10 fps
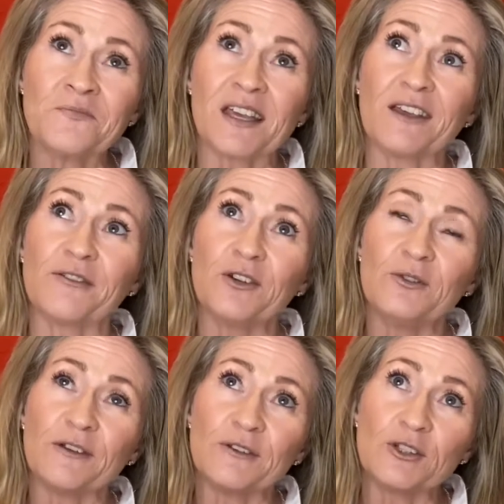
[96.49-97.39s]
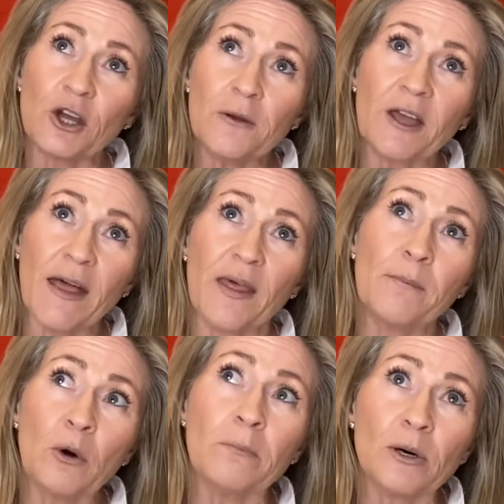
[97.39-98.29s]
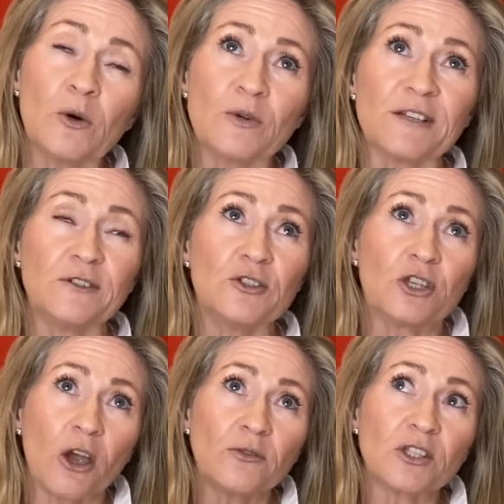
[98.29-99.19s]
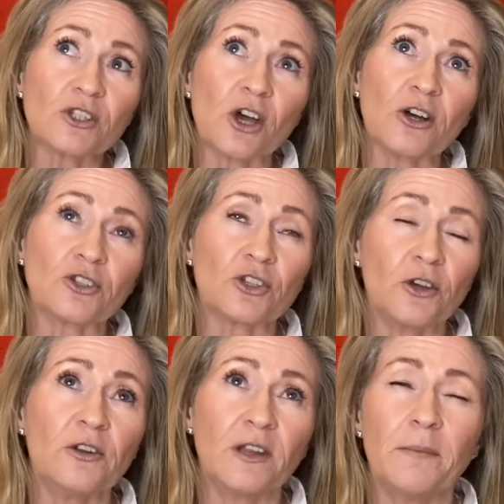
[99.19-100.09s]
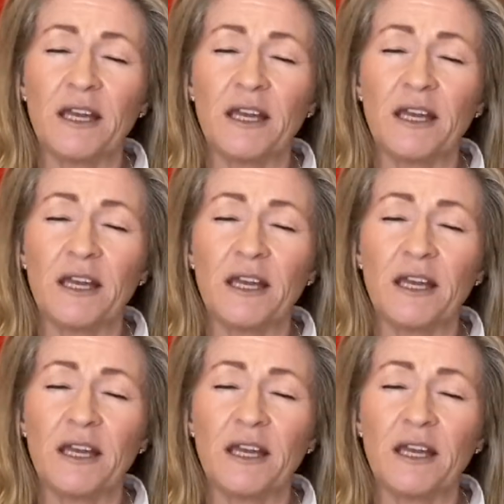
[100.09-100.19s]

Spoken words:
if you don't get them on board, if you don't start tuning them in,